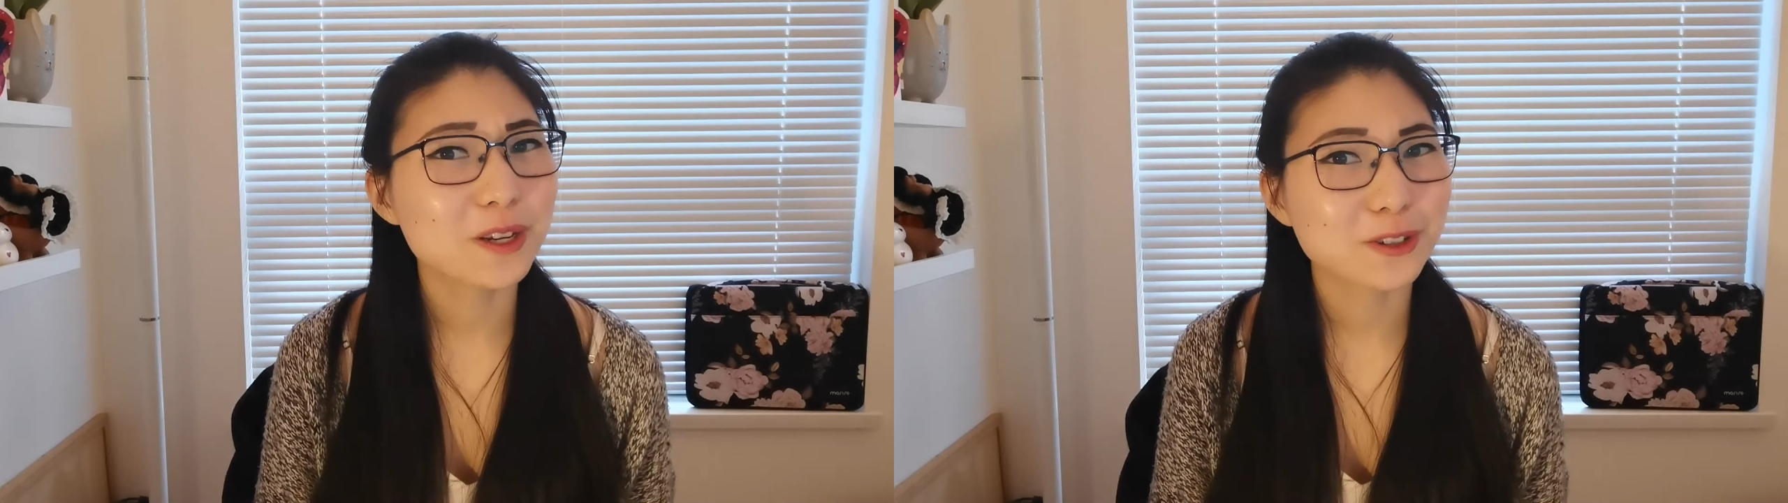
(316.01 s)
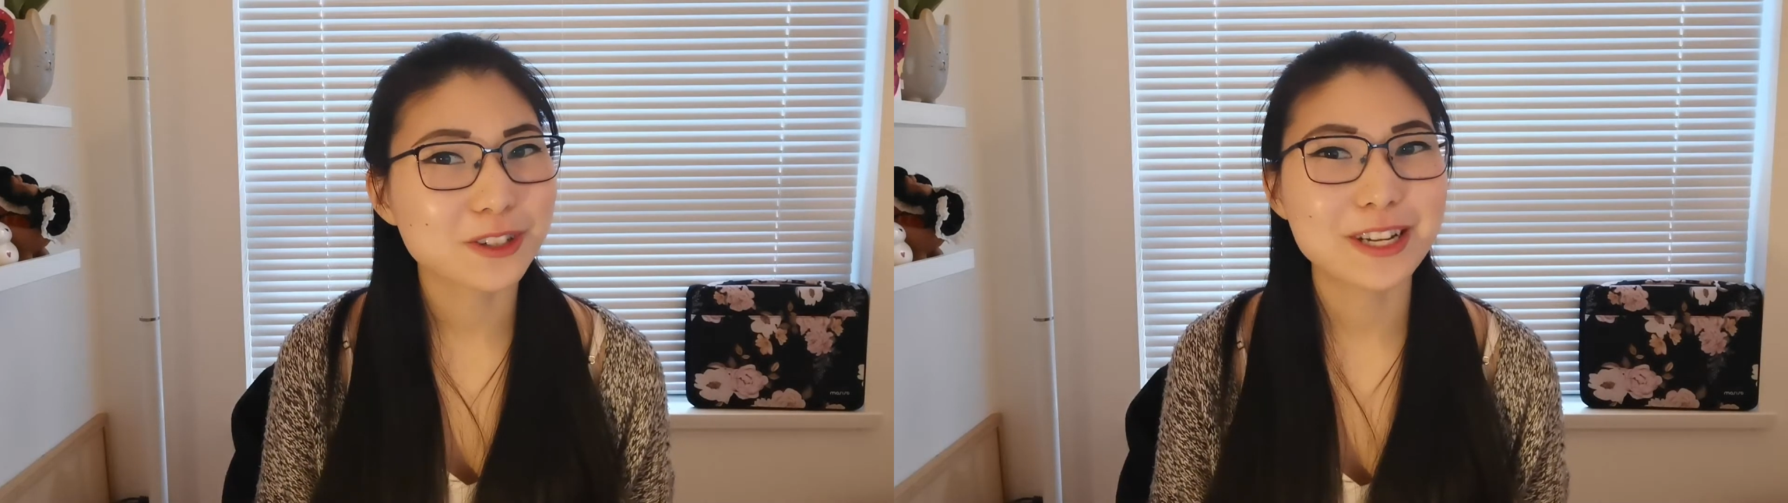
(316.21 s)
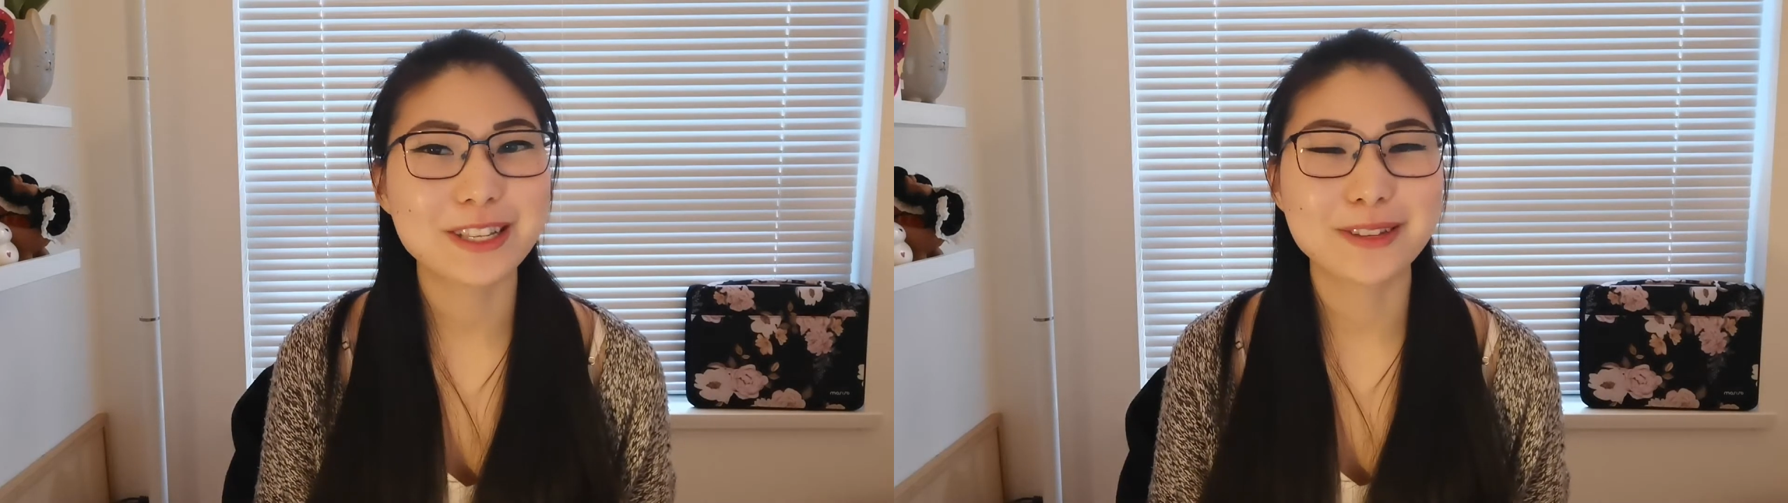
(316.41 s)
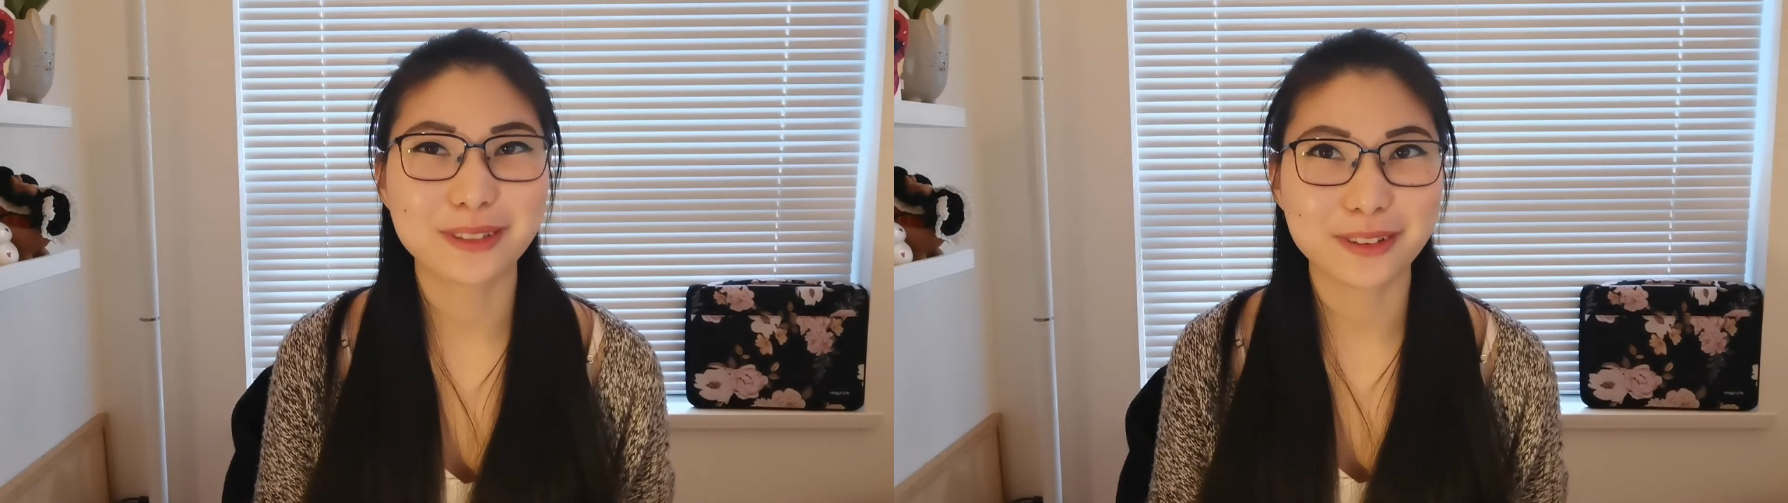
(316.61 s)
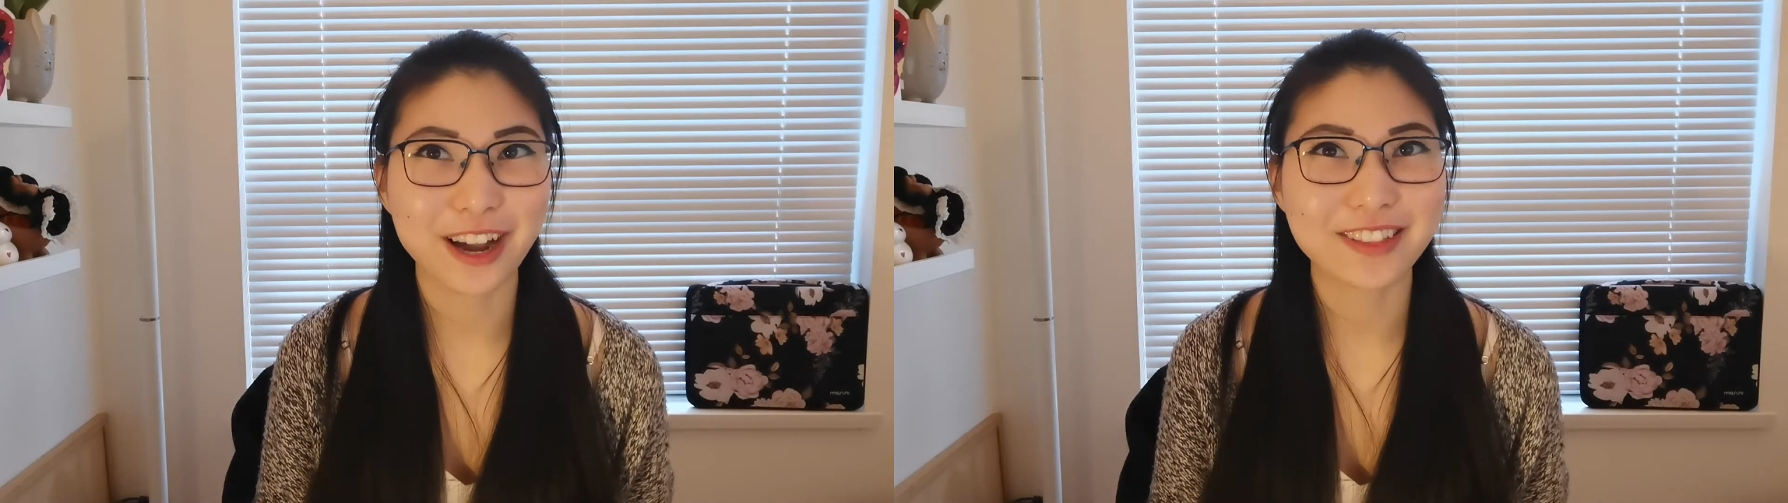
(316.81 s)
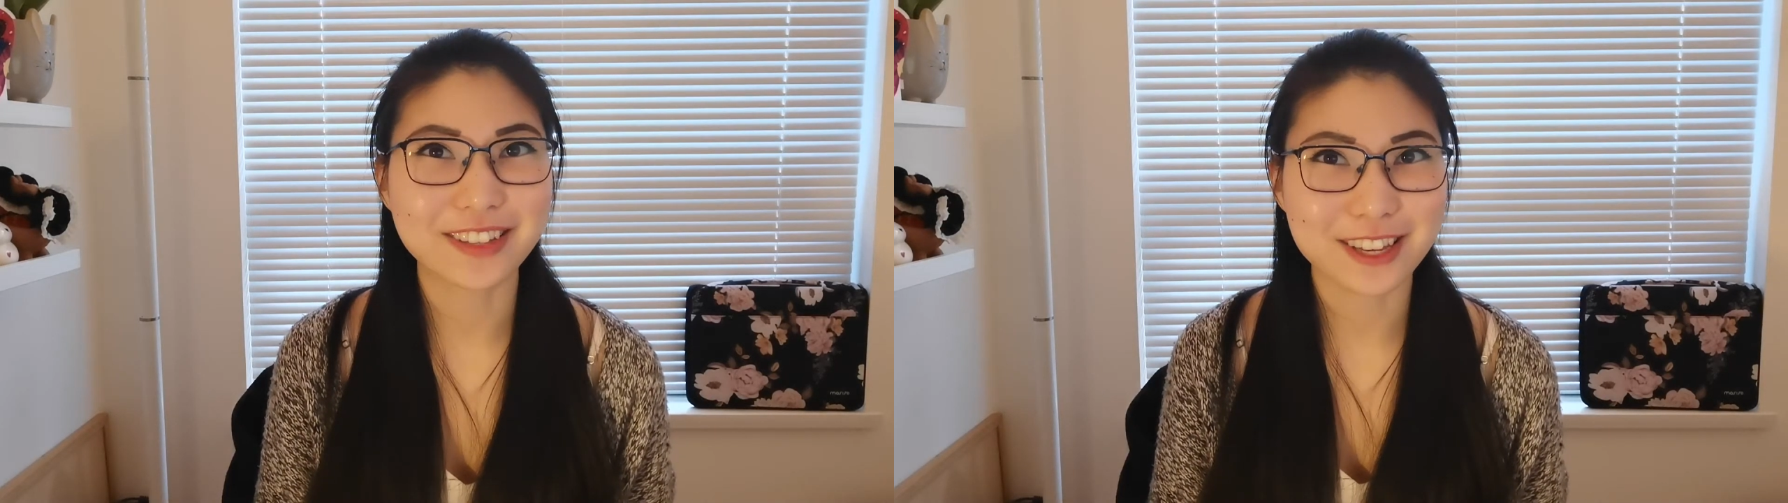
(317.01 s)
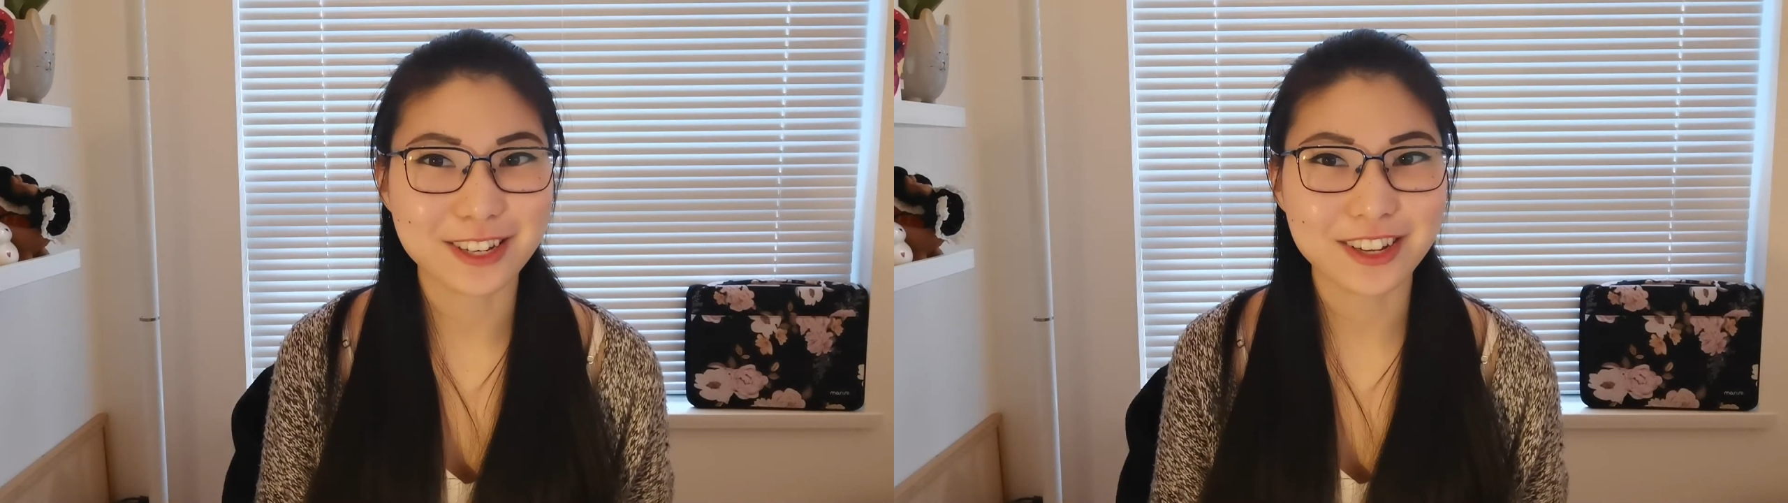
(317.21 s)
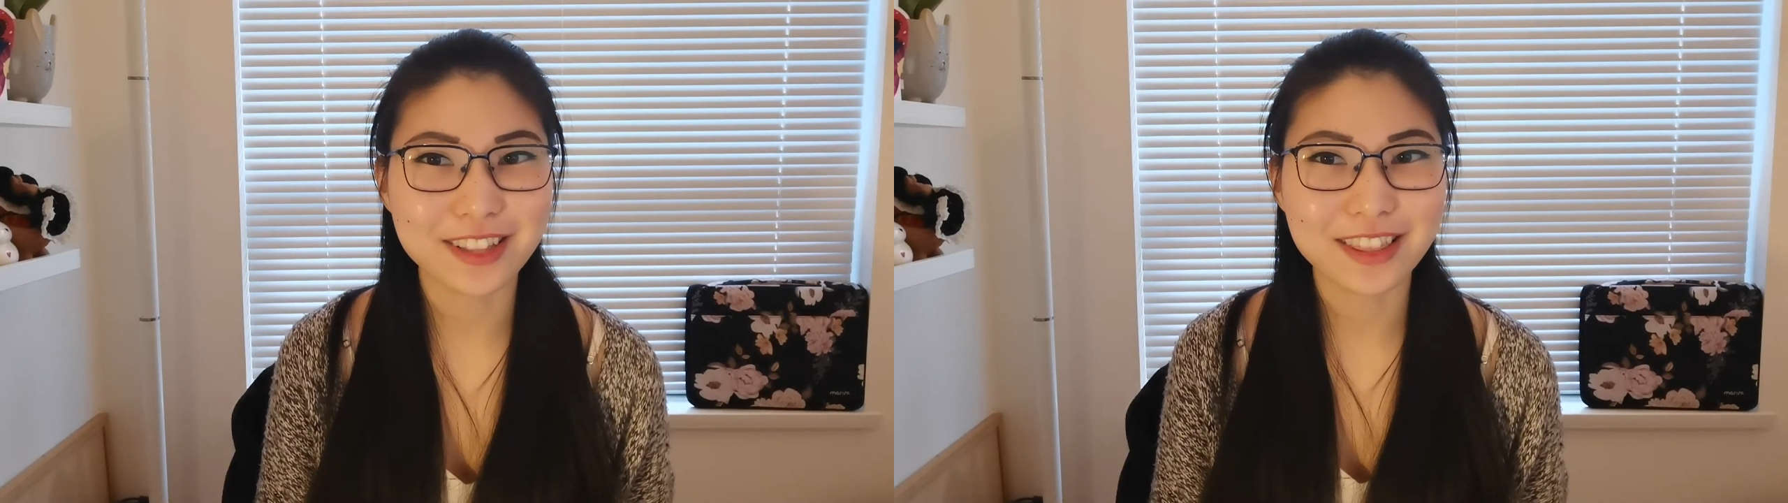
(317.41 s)
agrees with the final
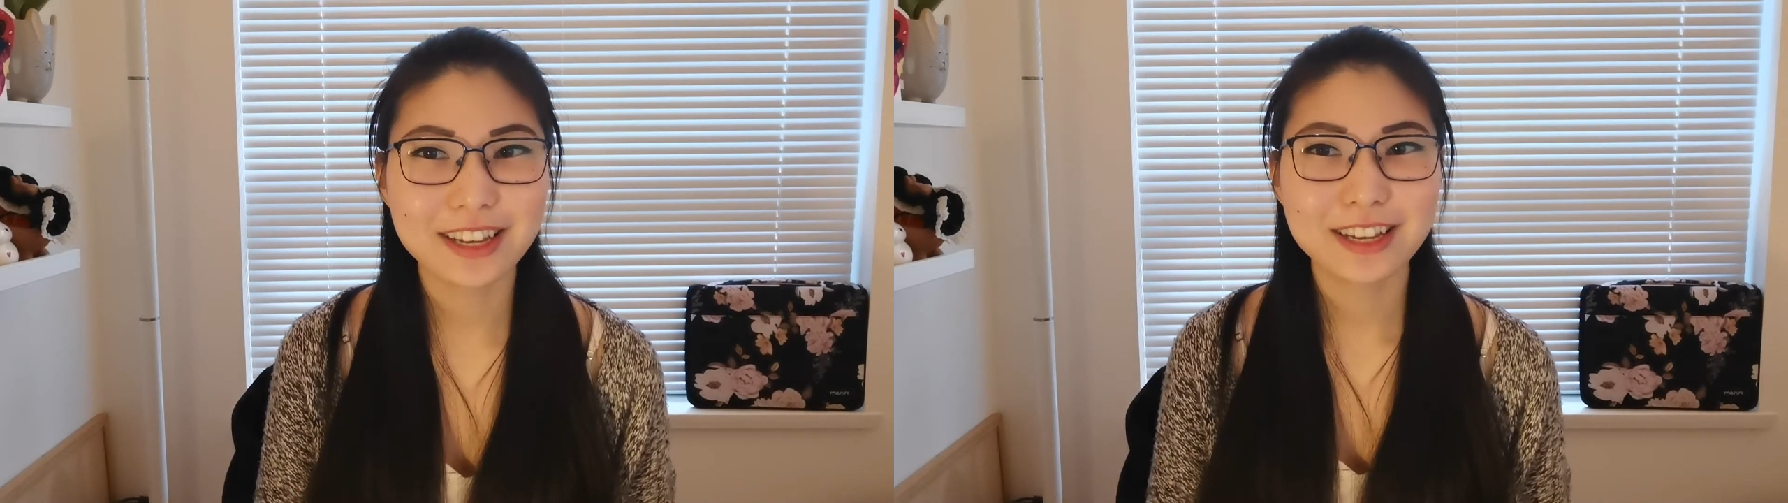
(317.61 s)
decision